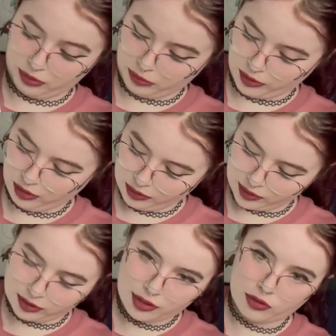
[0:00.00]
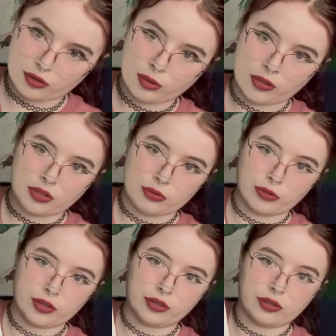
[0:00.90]
borders. Like, these are 3-inch
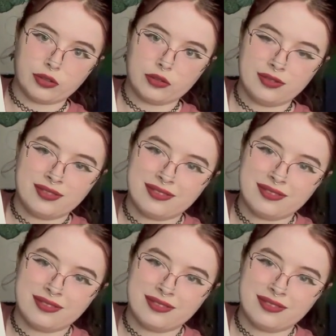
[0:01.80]
borders,